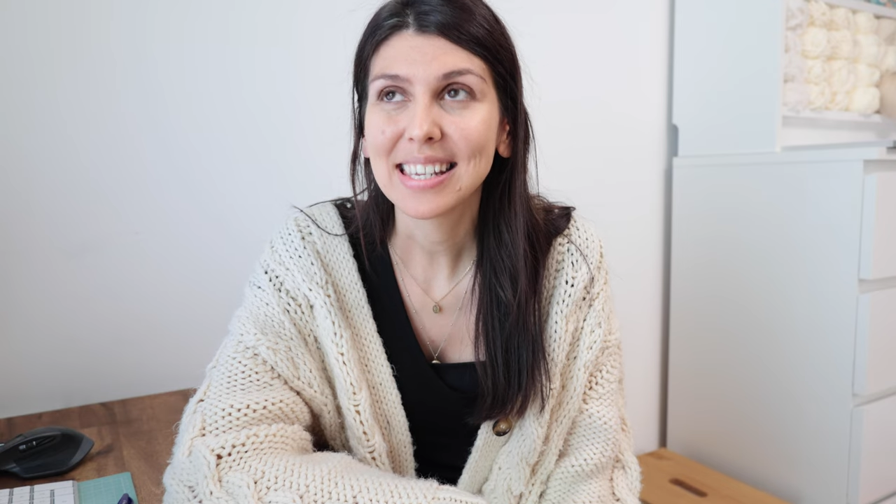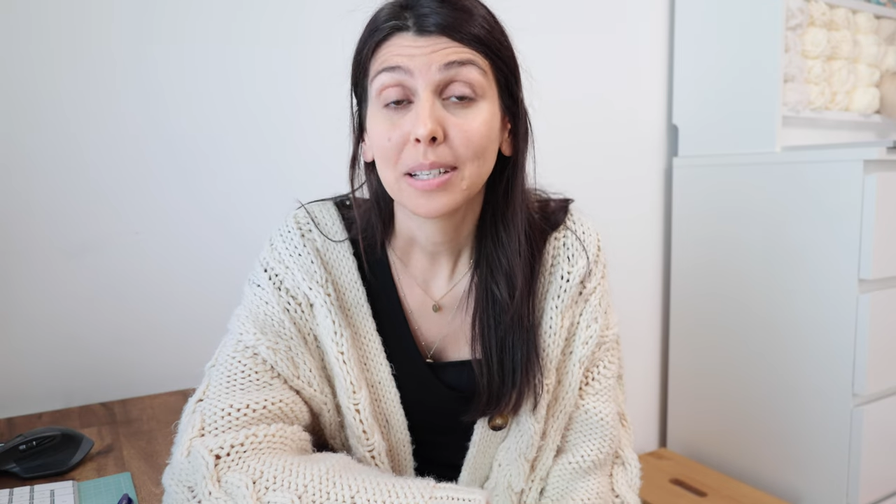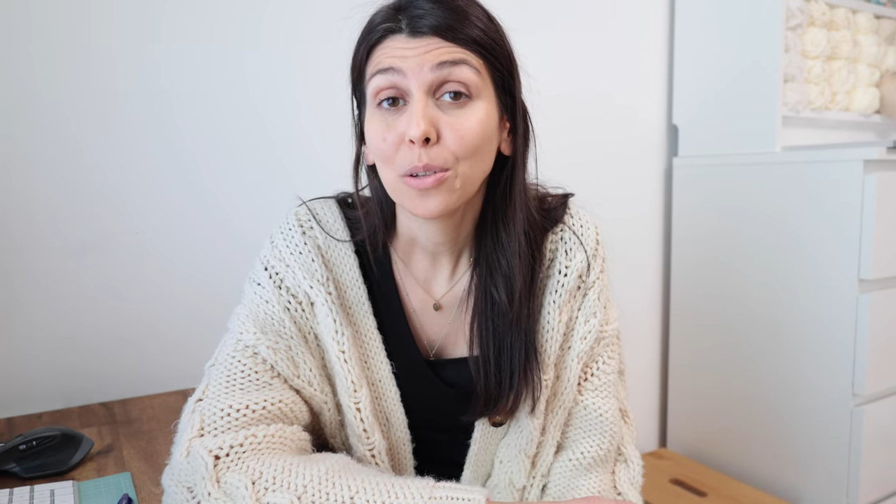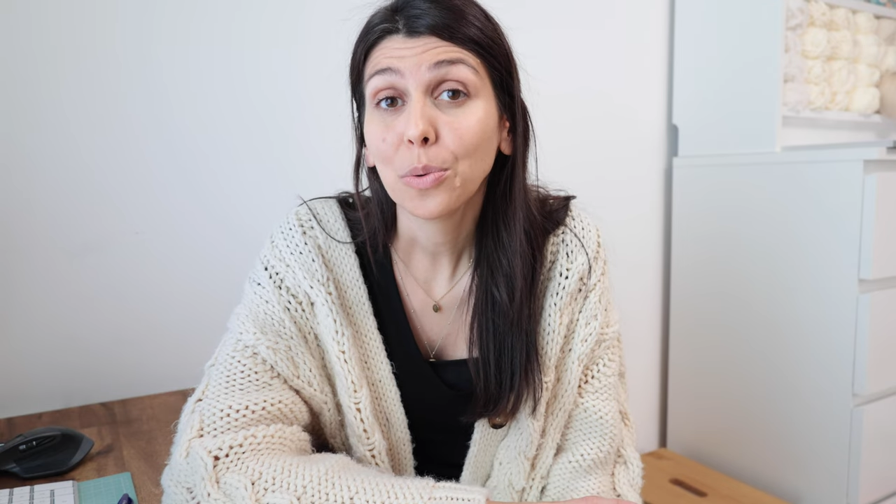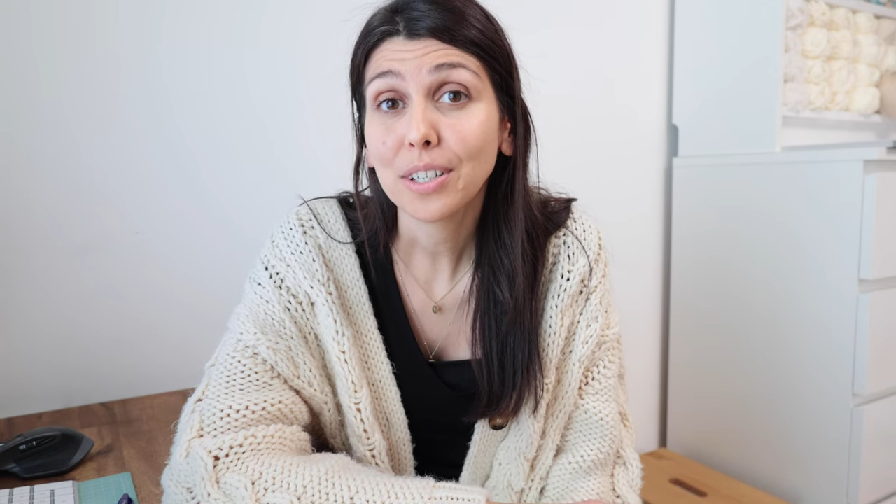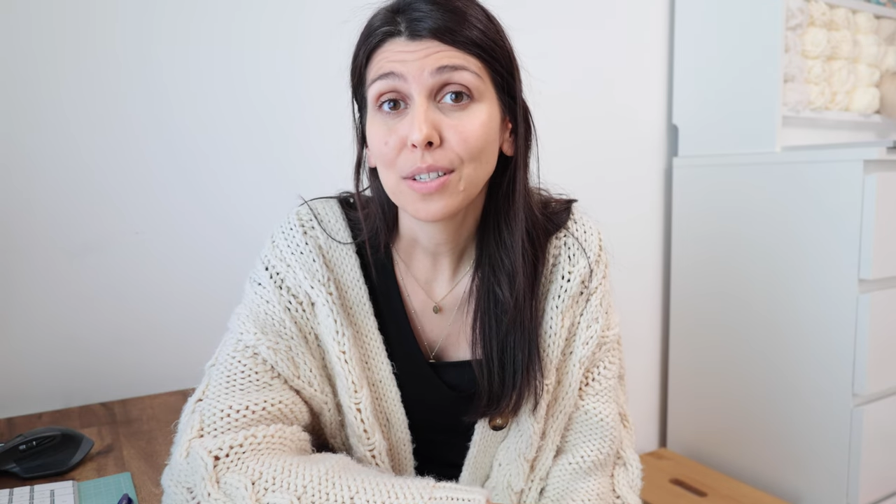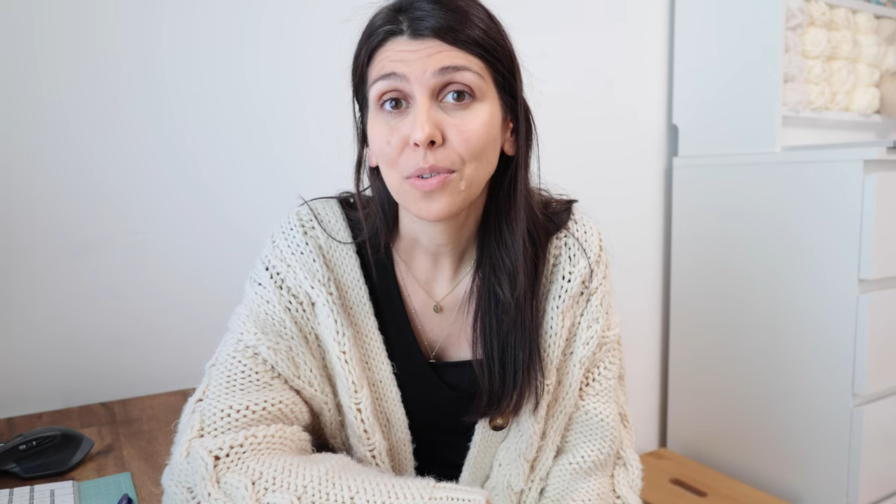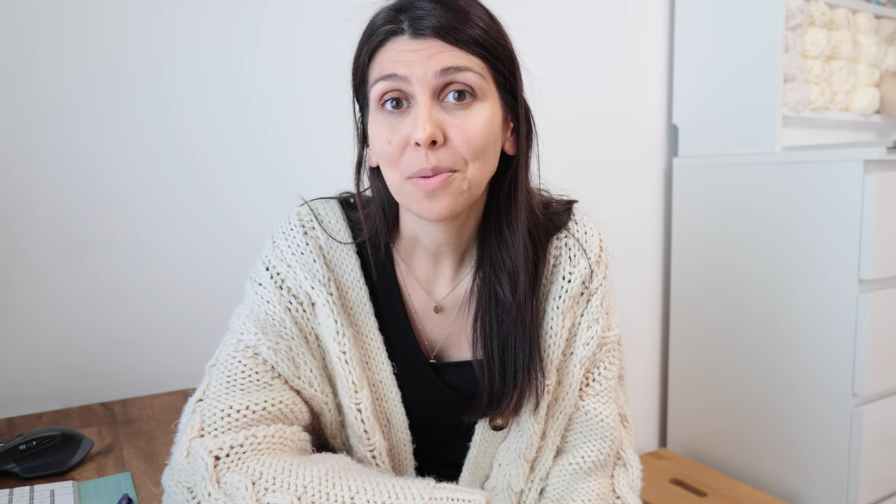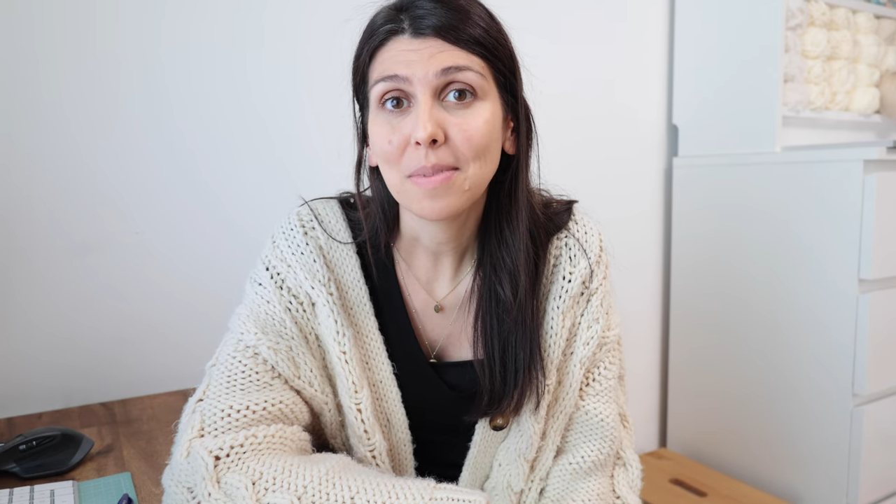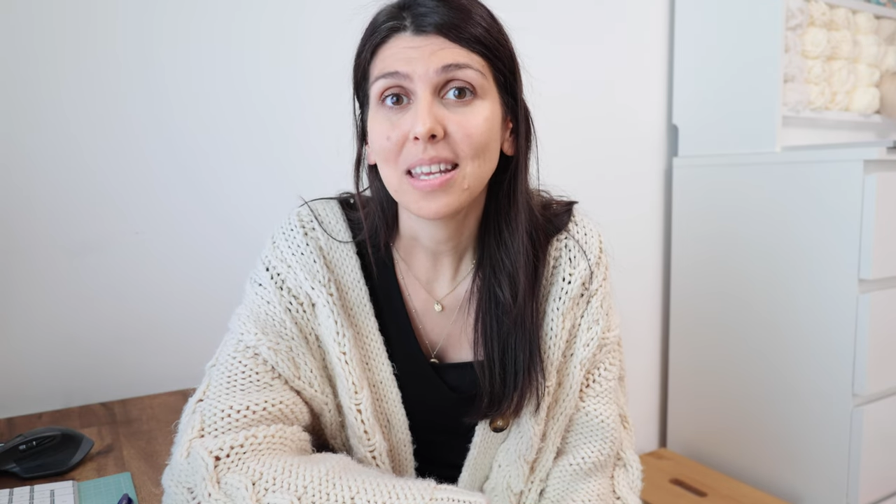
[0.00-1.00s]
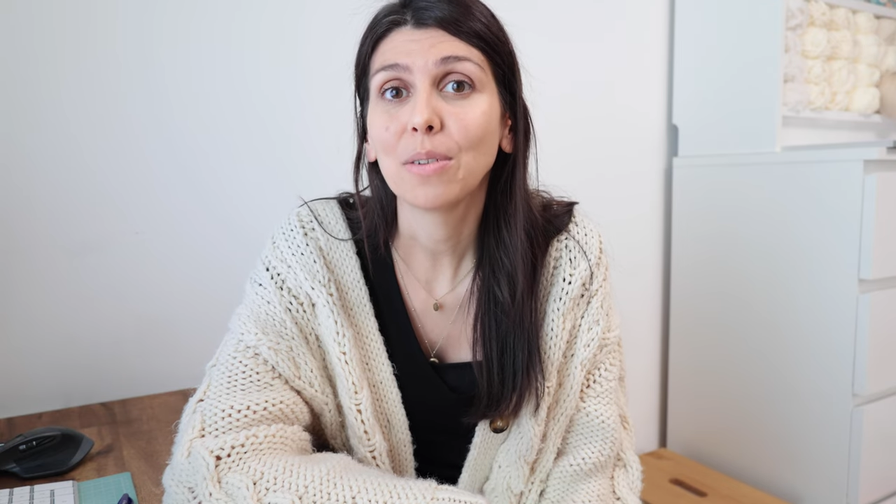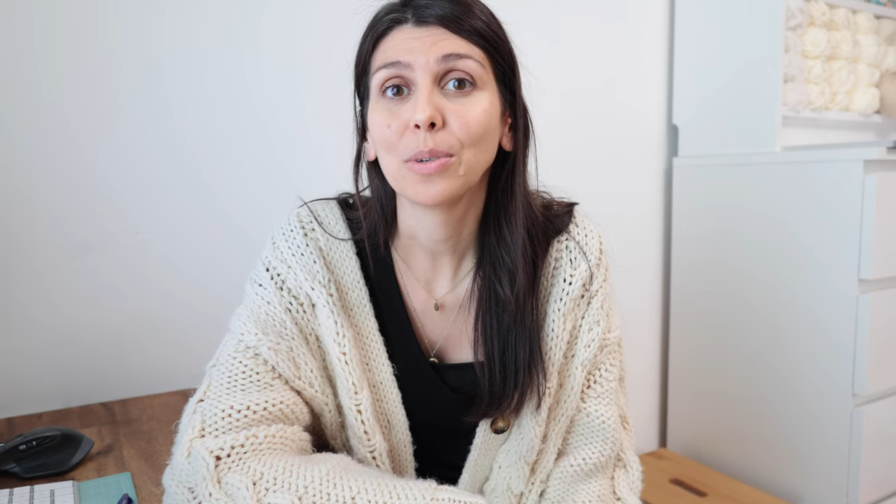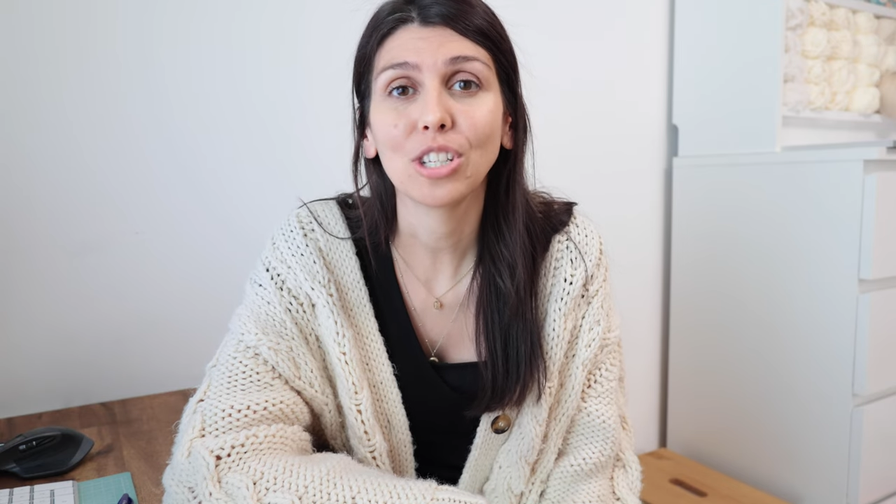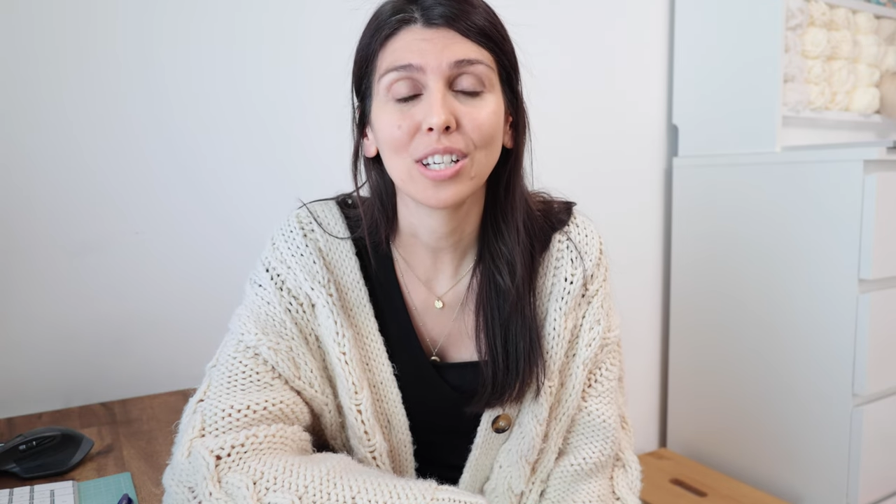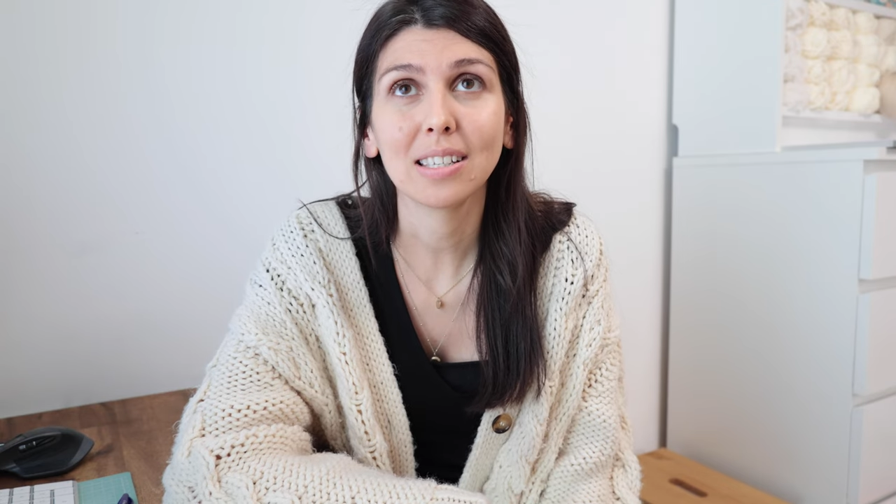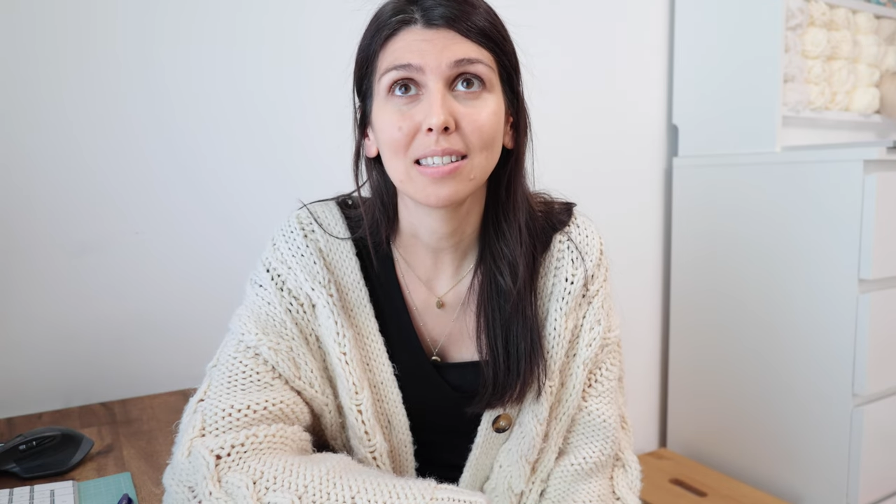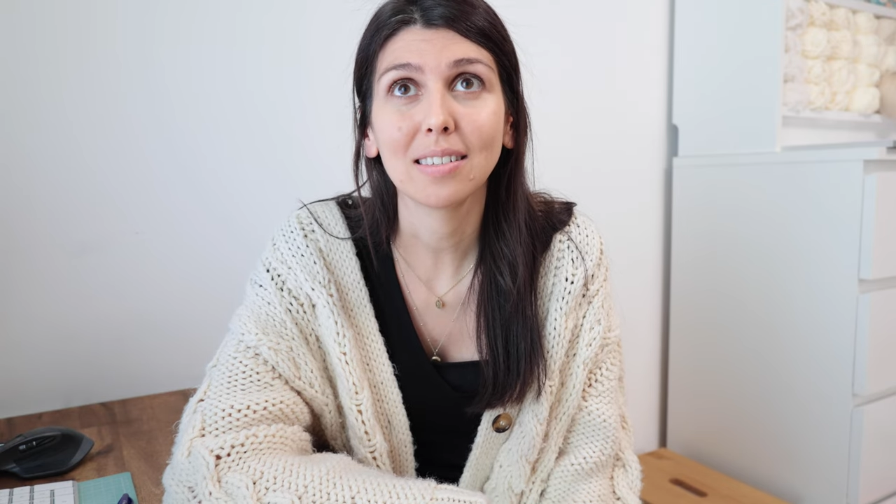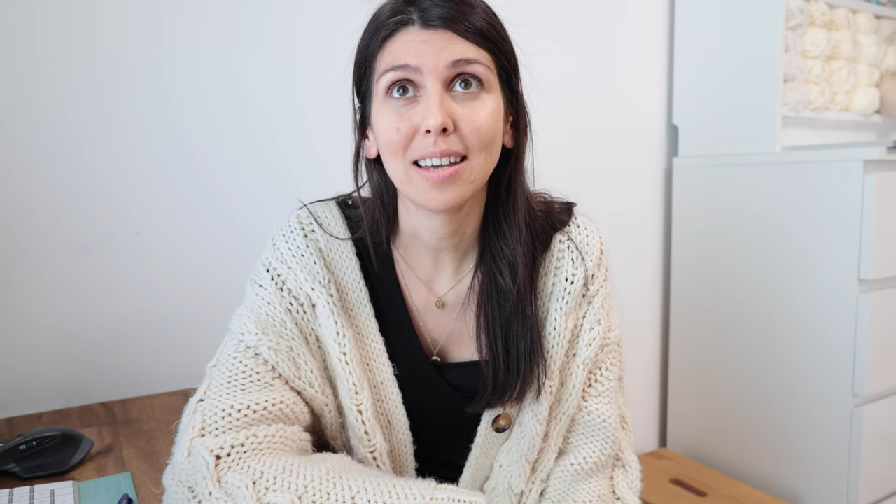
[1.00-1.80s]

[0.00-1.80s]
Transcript: but it works for me, which is,